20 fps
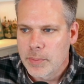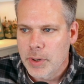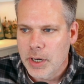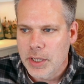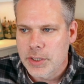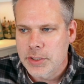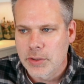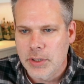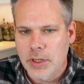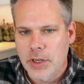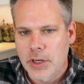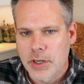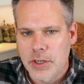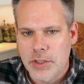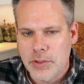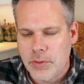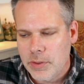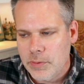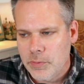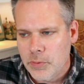but also
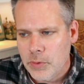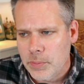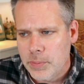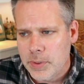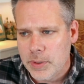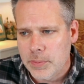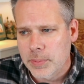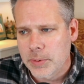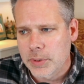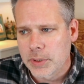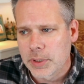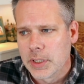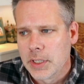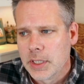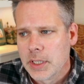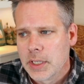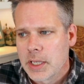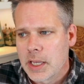encourage three or four people